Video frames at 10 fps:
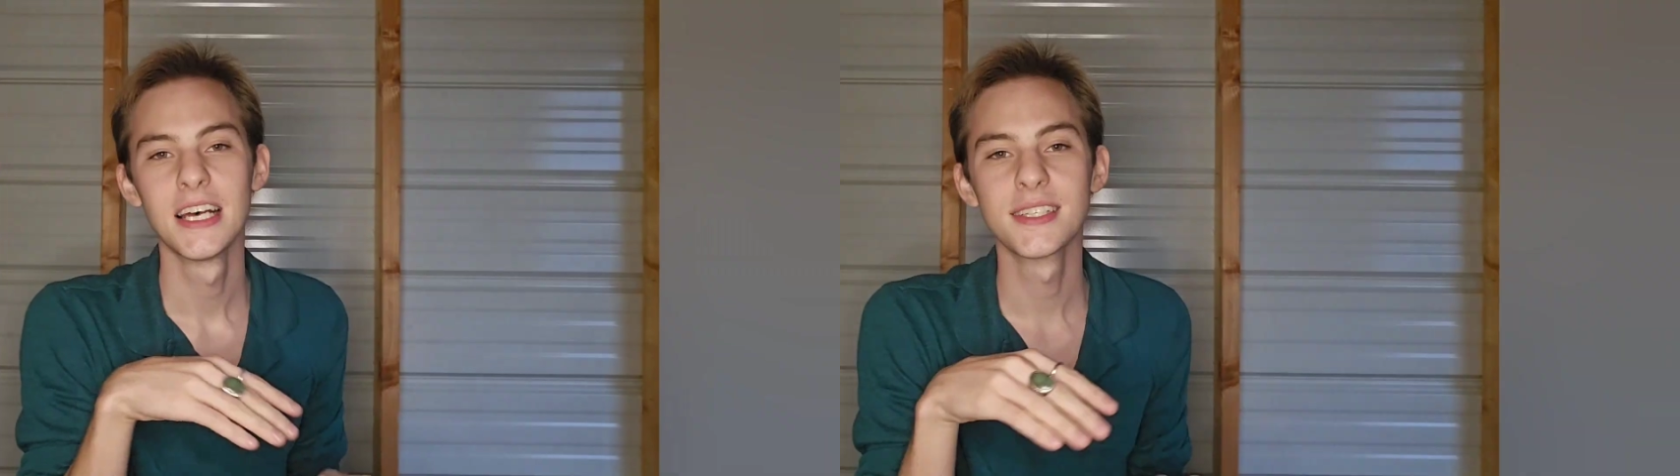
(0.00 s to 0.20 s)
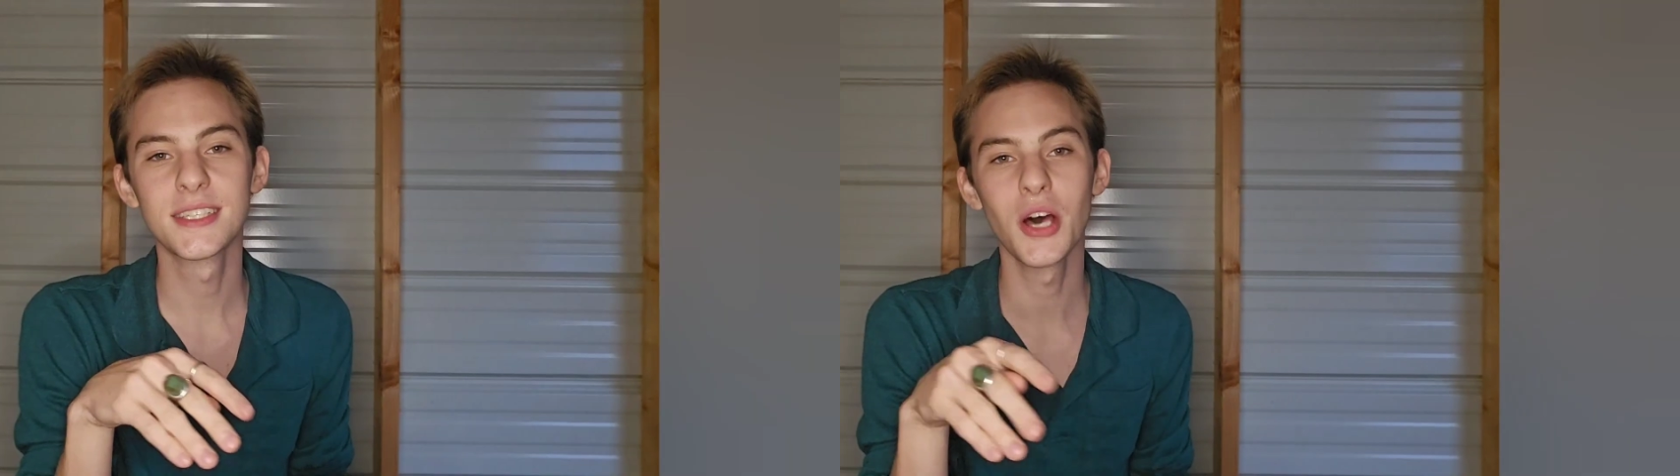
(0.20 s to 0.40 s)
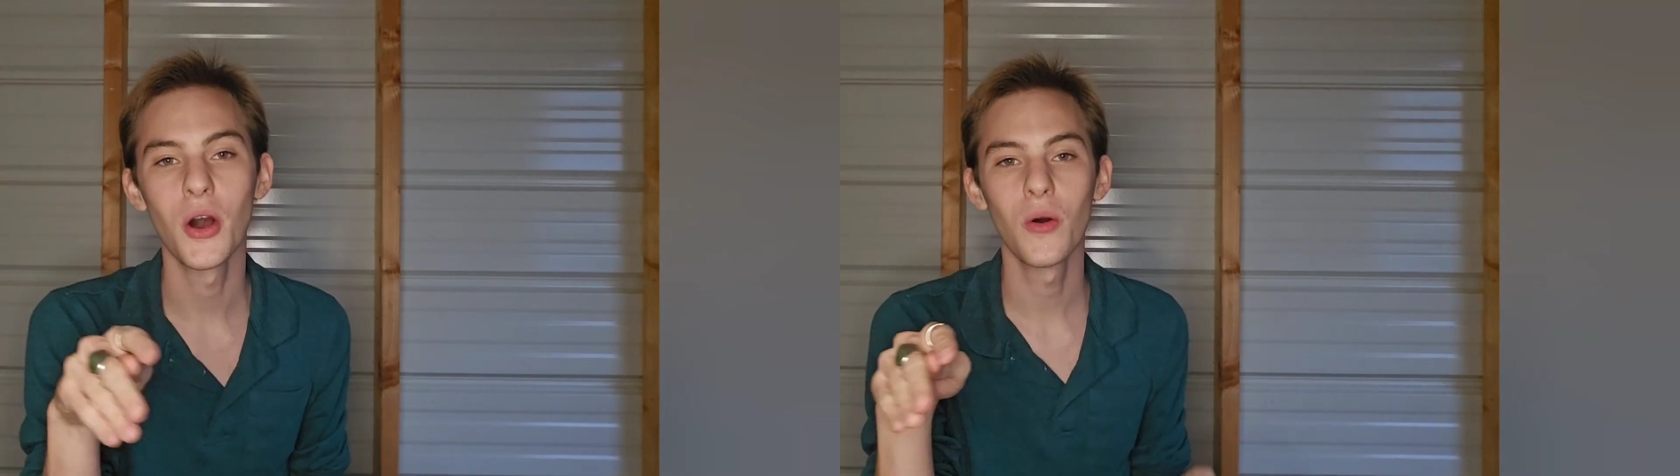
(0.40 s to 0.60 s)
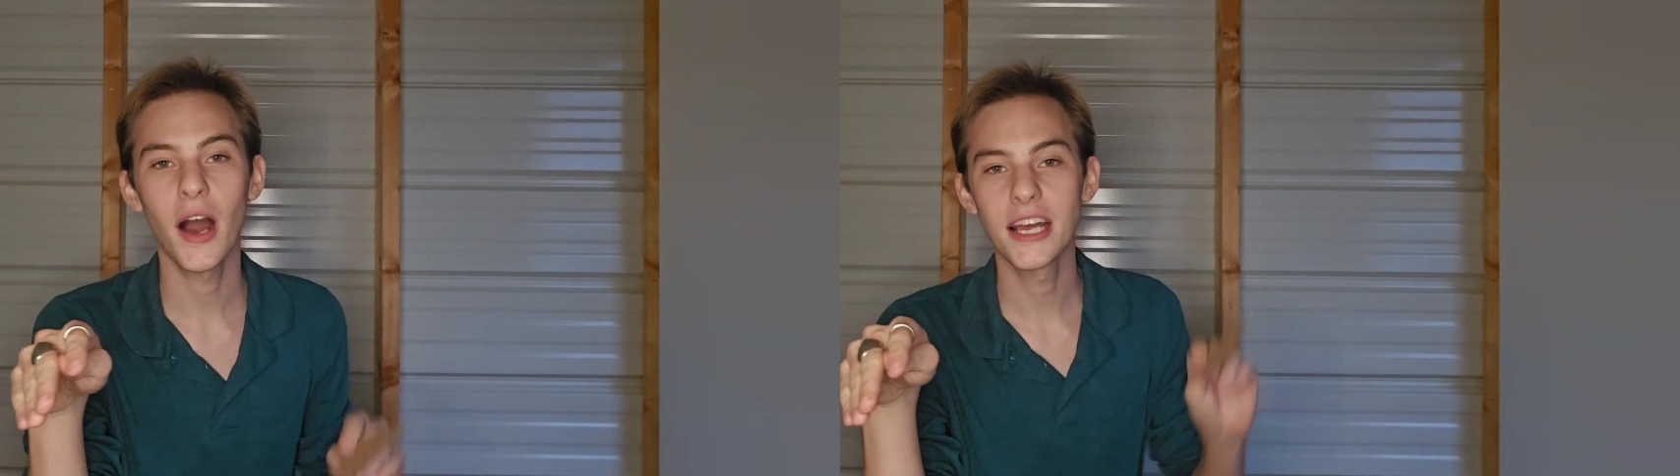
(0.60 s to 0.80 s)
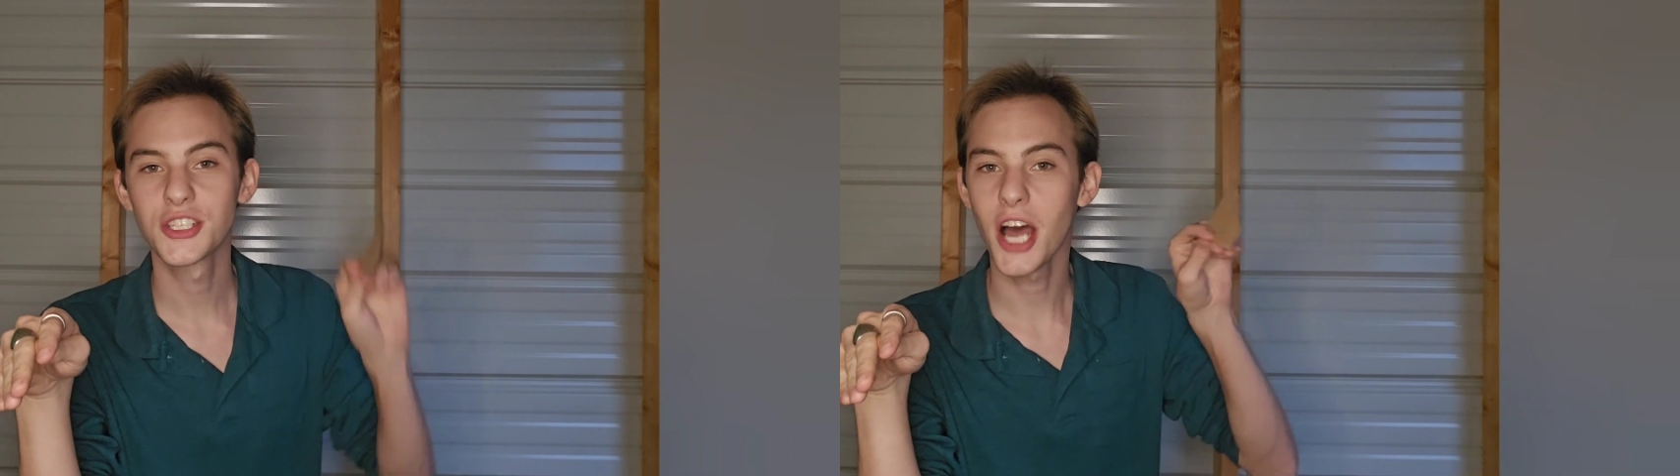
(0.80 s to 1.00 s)
So
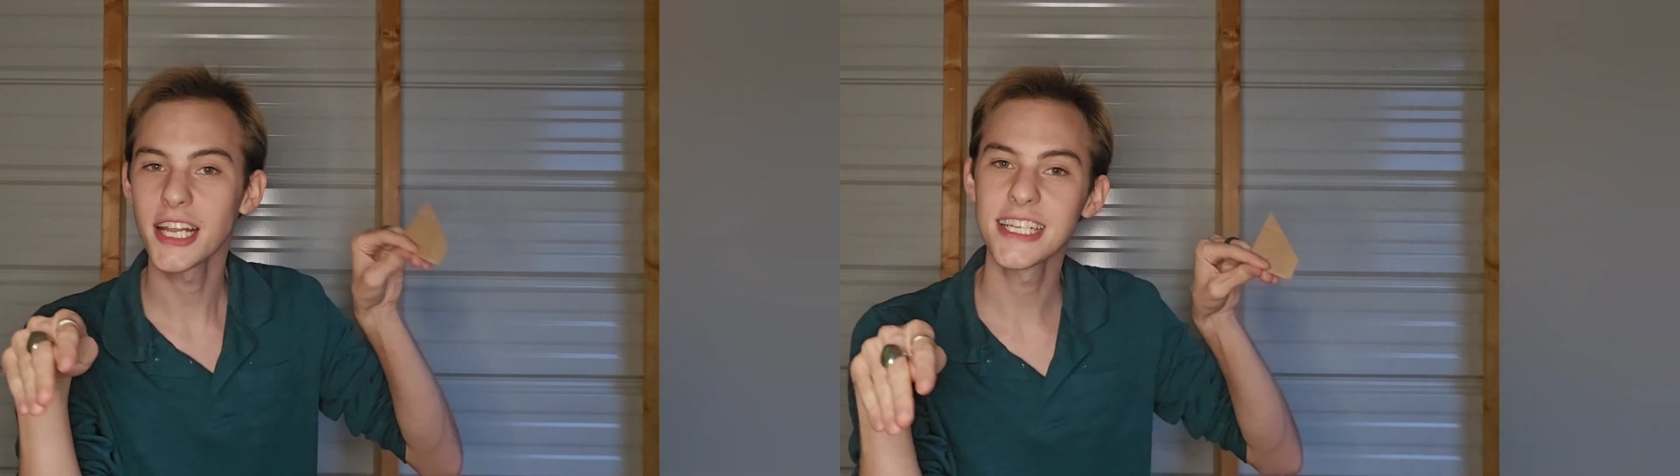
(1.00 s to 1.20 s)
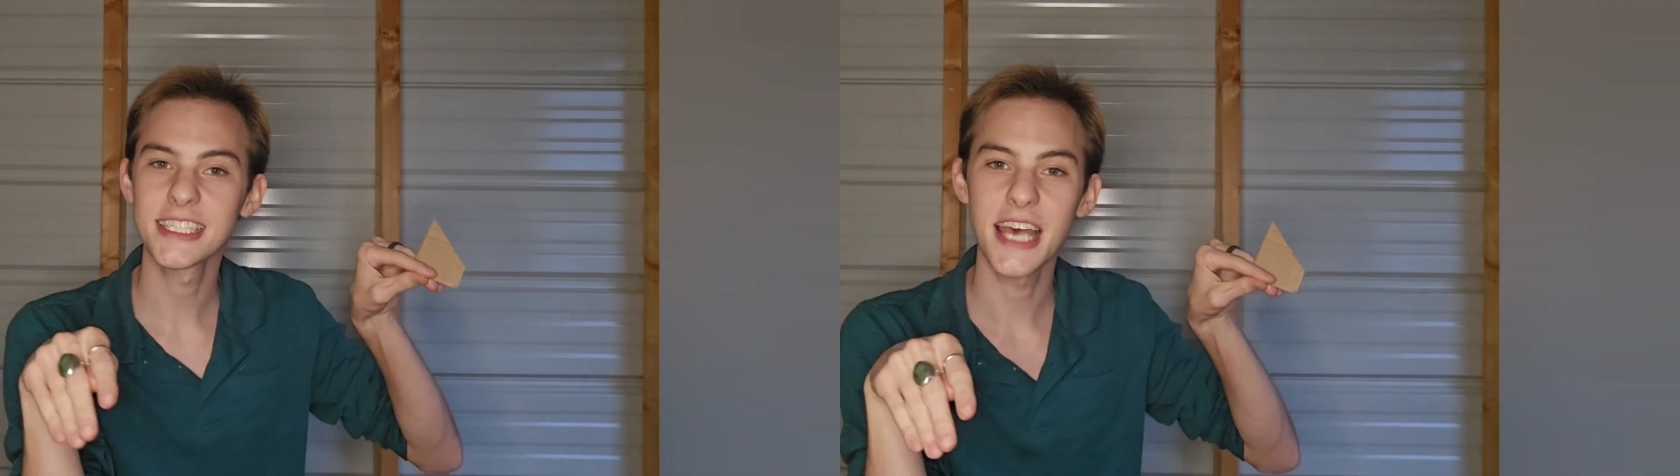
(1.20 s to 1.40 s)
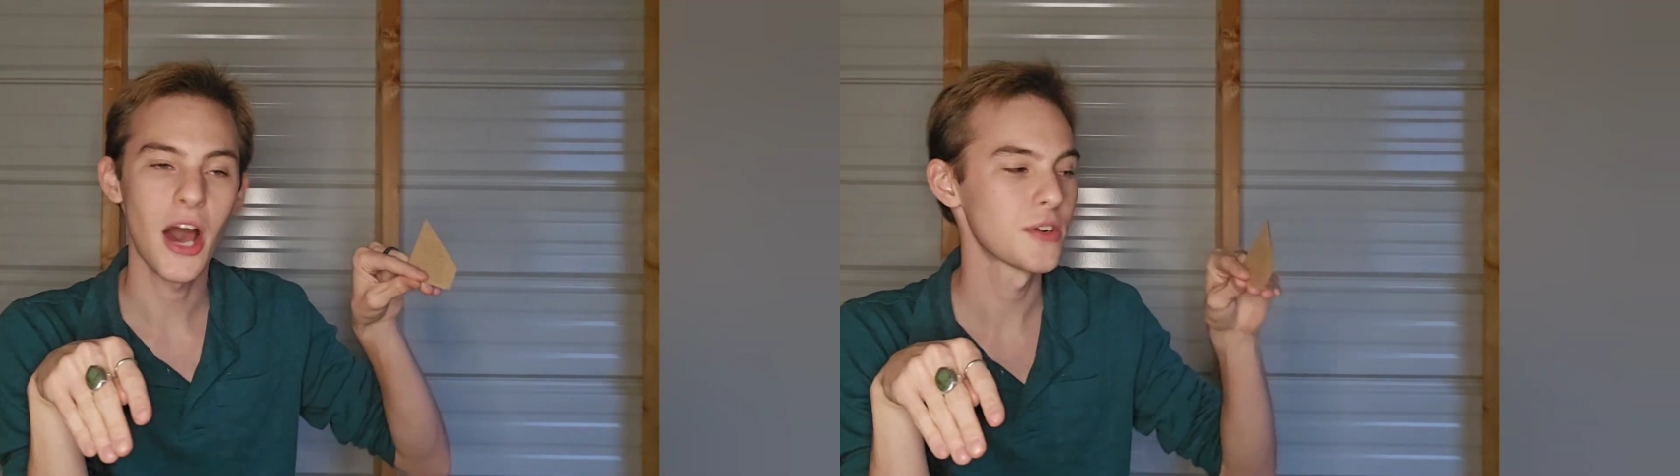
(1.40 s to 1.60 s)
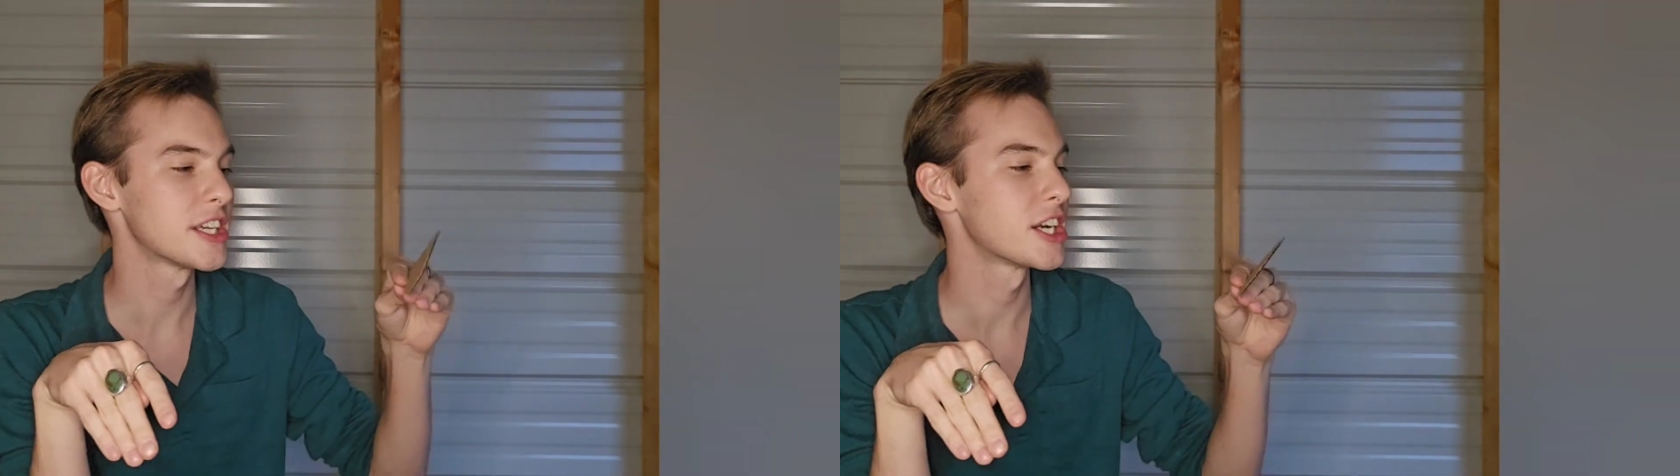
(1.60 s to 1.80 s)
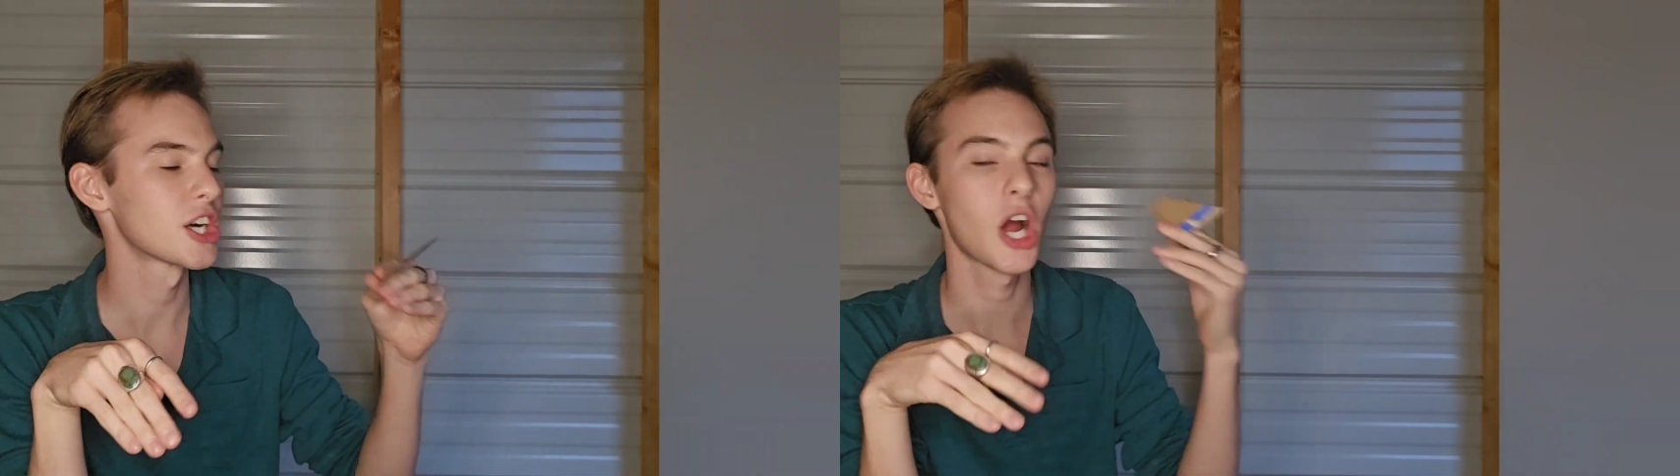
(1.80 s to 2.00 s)
I jotted it down here